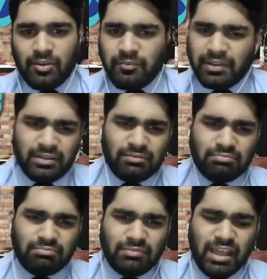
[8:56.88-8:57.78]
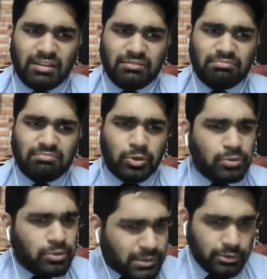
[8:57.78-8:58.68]
Within like two
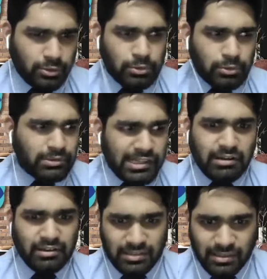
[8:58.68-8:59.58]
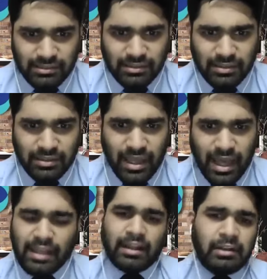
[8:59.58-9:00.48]
to three results,
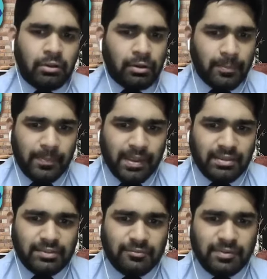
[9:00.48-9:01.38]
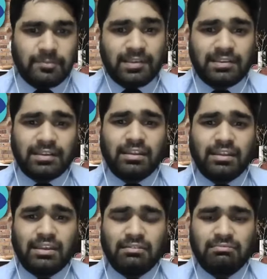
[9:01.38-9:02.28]
I landed on a page which basically